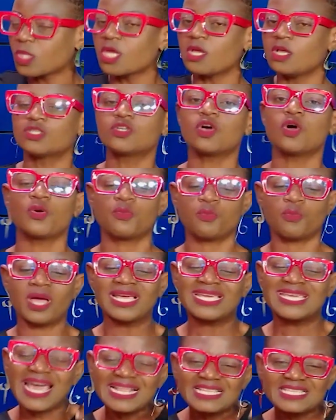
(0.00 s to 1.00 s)
So
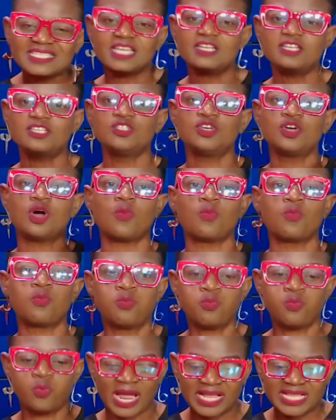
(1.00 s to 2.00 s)
getting your
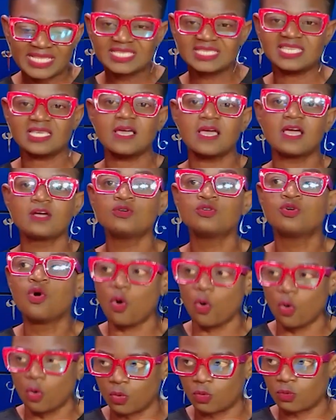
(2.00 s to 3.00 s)
weight
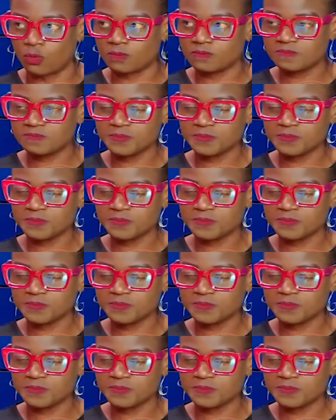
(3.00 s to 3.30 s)
goal